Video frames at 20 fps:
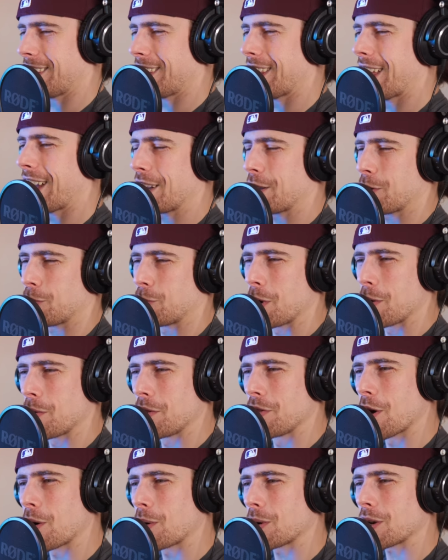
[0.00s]
like we
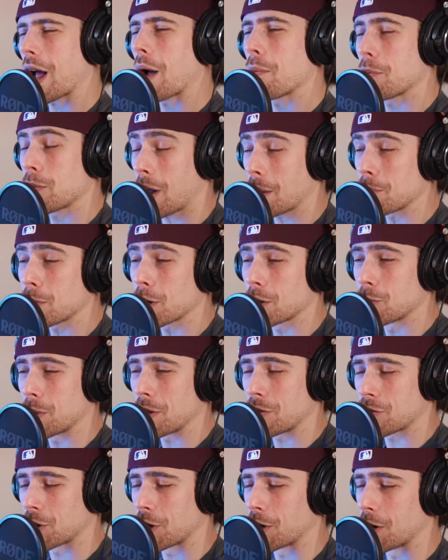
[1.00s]
know I'm, I'm gonna
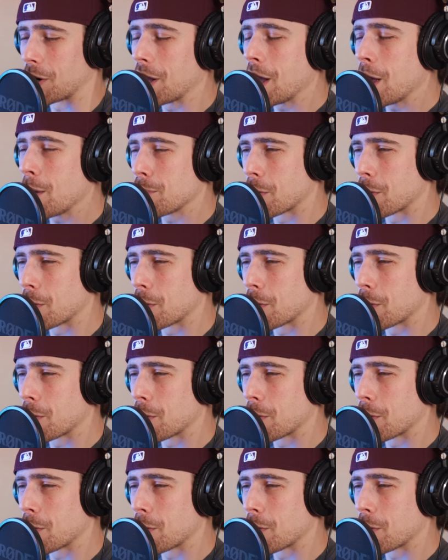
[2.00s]
return